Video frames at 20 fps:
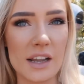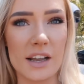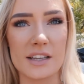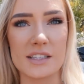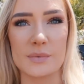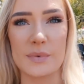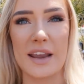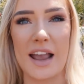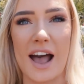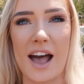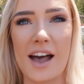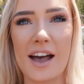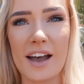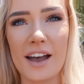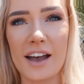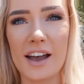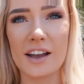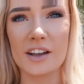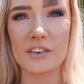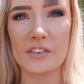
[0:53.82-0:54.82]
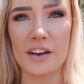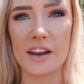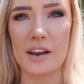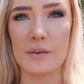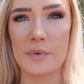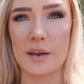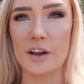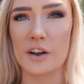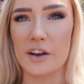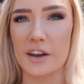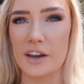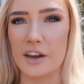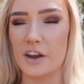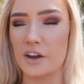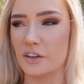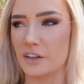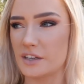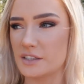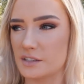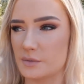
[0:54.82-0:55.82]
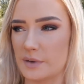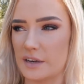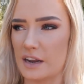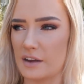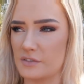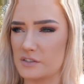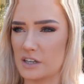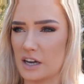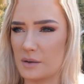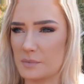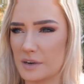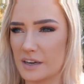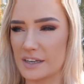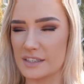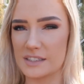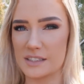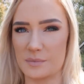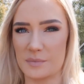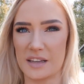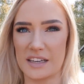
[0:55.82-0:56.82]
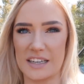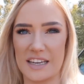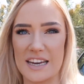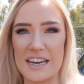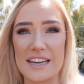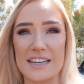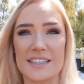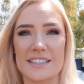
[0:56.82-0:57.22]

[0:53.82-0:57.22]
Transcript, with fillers: because we are hungry. We got here early so we'd have time to get something to